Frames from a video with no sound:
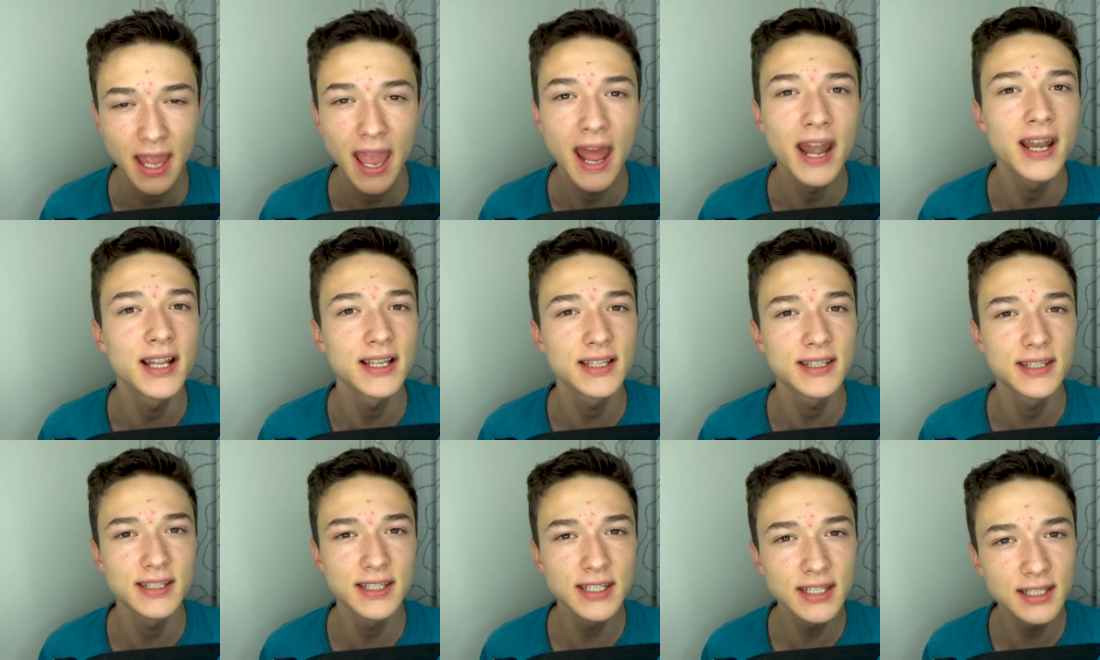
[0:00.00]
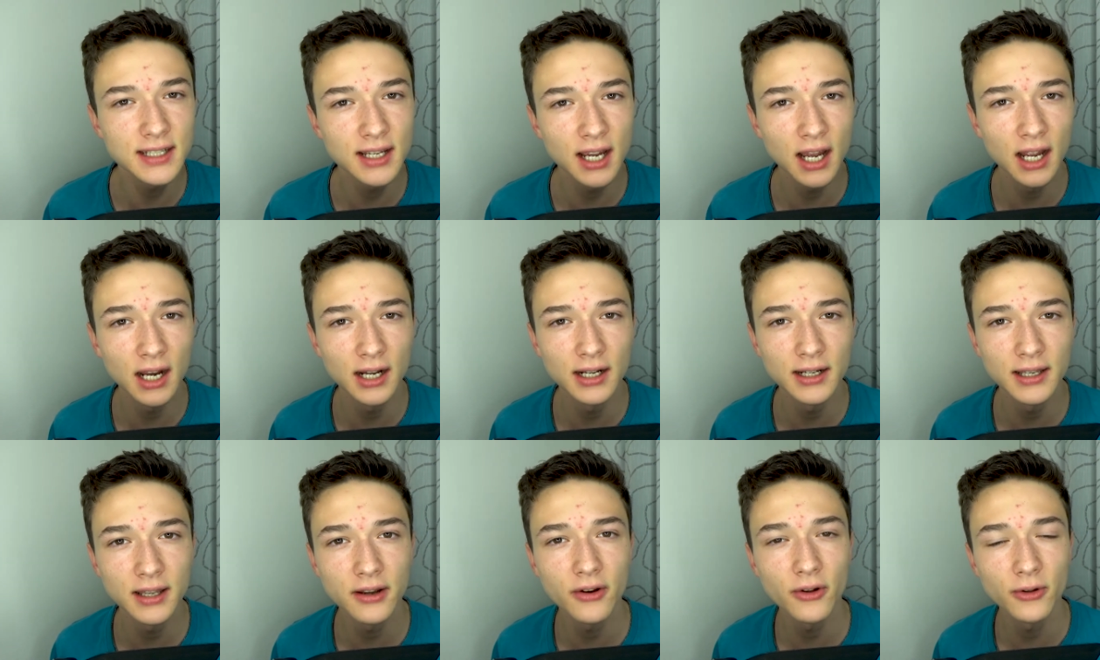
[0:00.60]
an SD
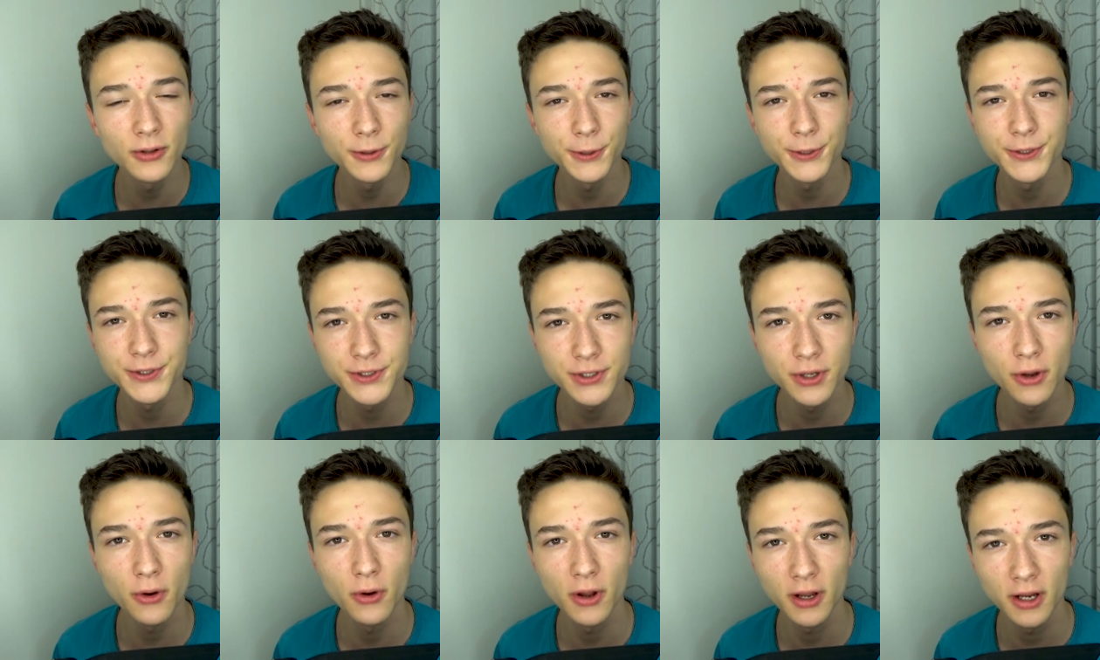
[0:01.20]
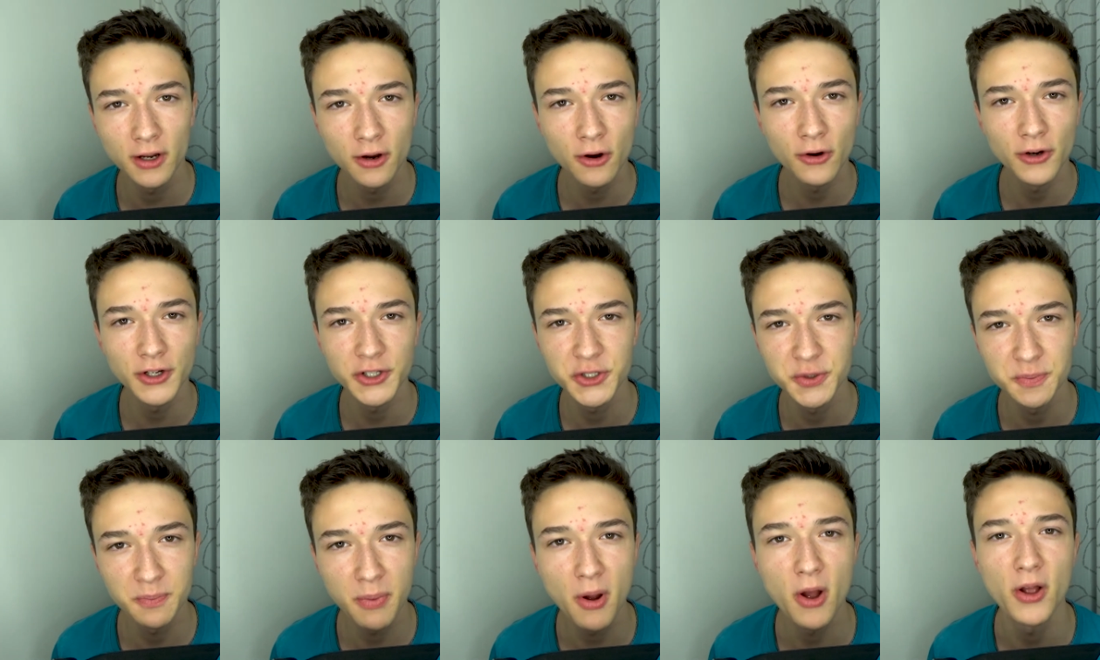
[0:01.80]
card and also a
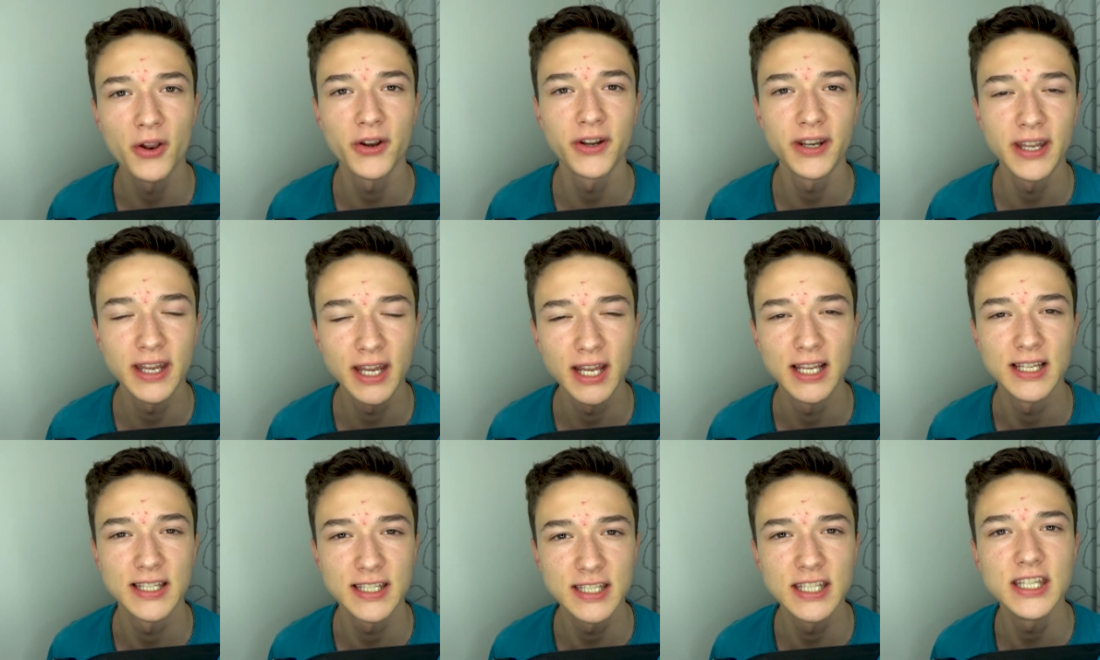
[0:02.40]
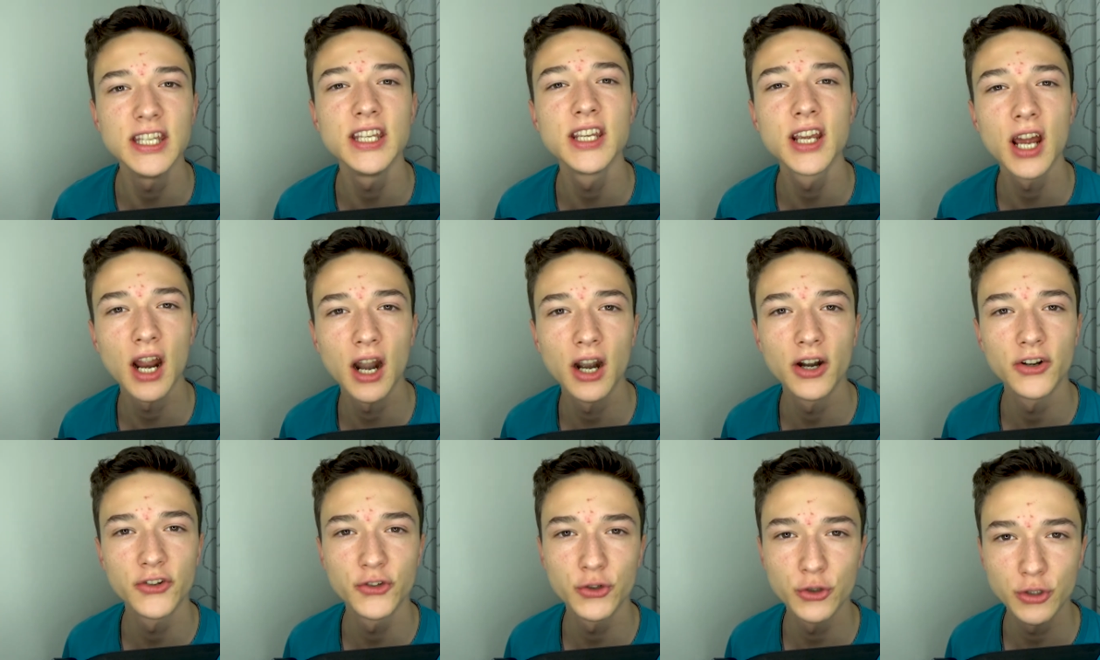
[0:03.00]
corresponding SD
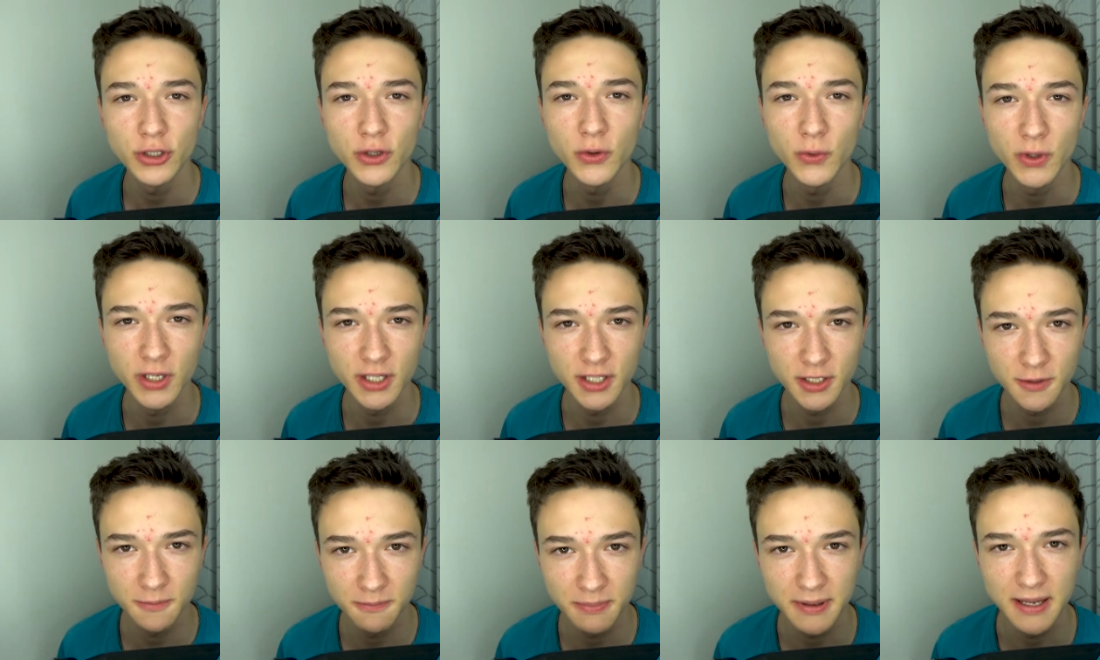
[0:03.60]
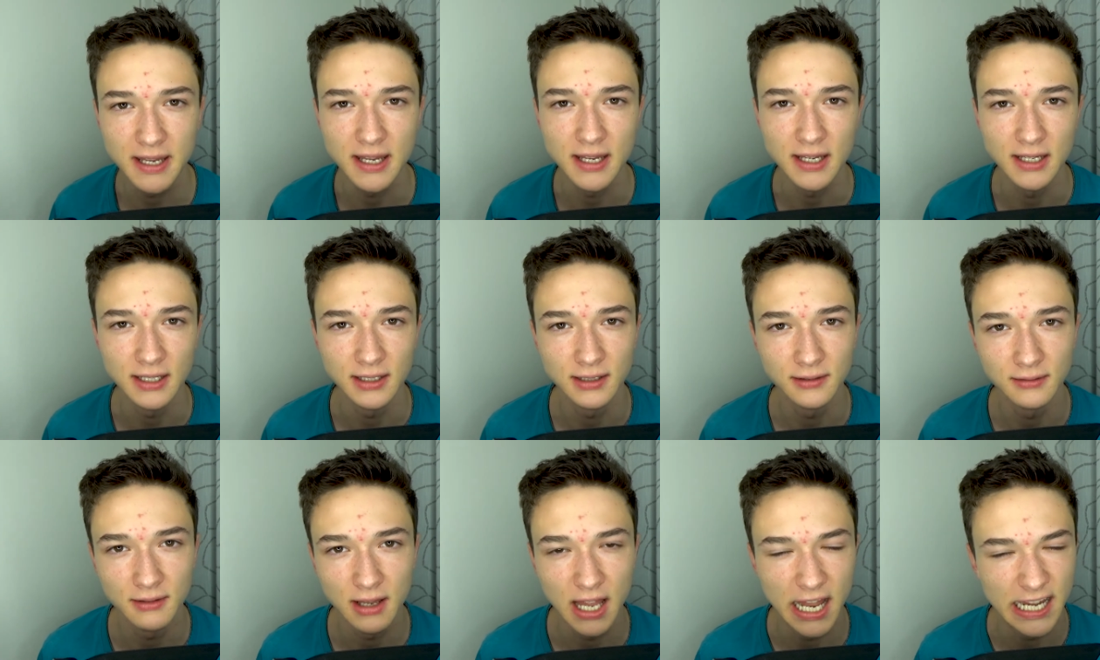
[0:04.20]
card to USB
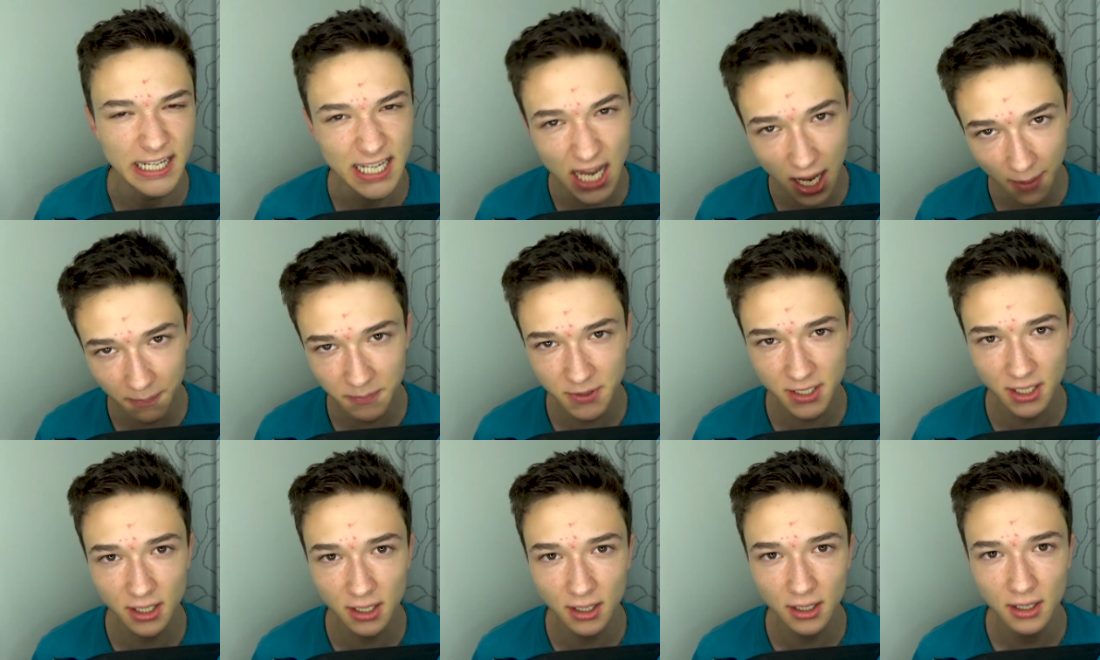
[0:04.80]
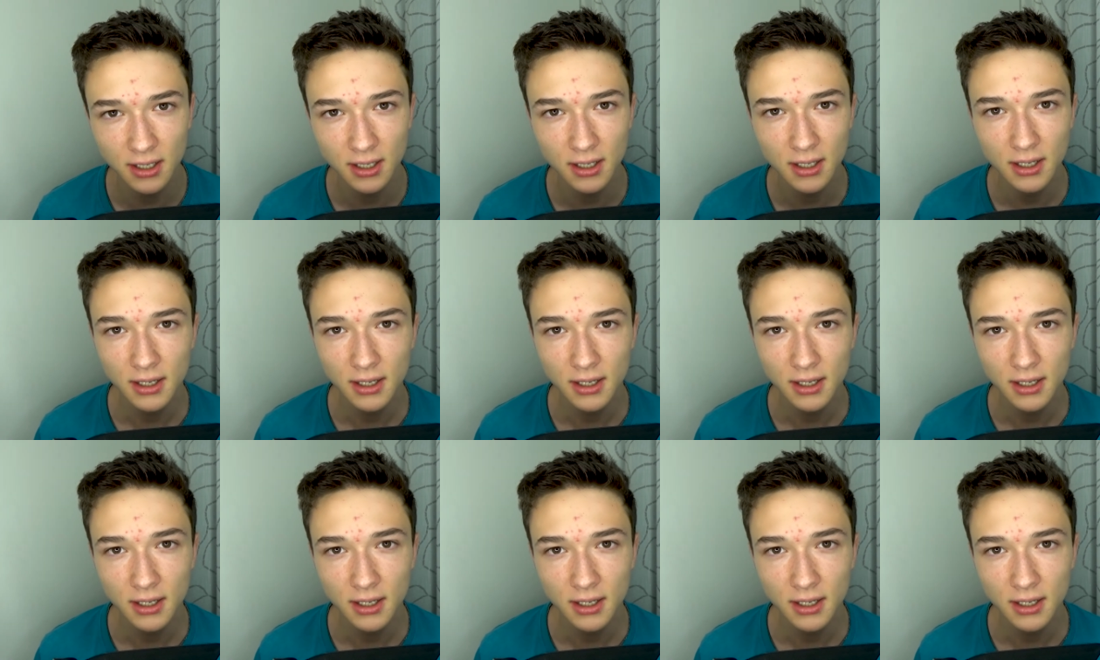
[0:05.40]
adapter.